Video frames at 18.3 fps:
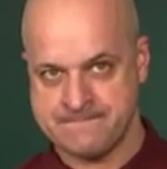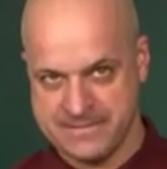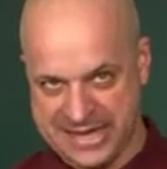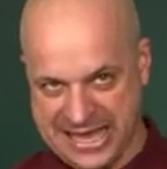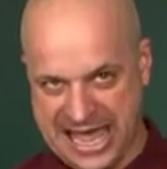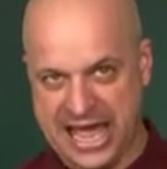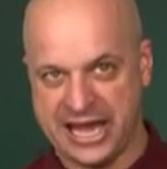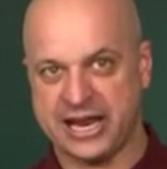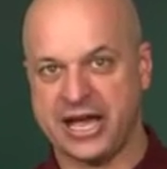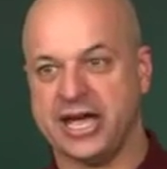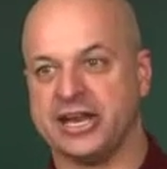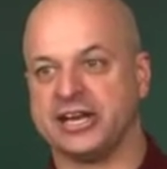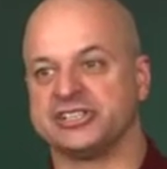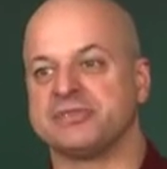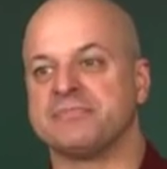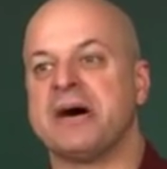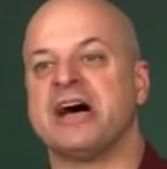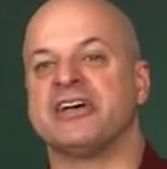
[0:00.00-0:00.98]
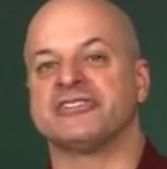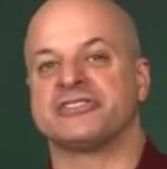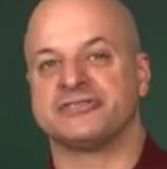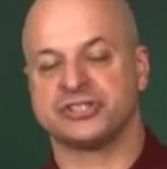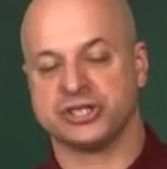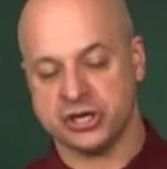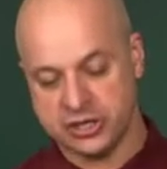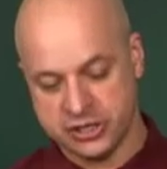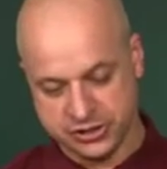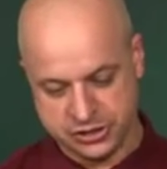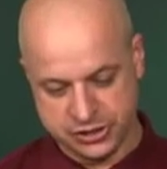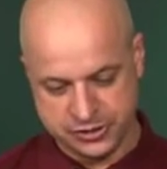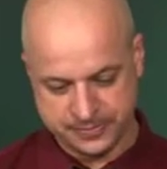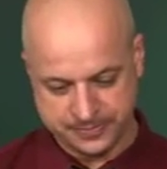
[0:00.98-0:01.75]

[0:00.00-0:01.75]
Cation is a positive charge.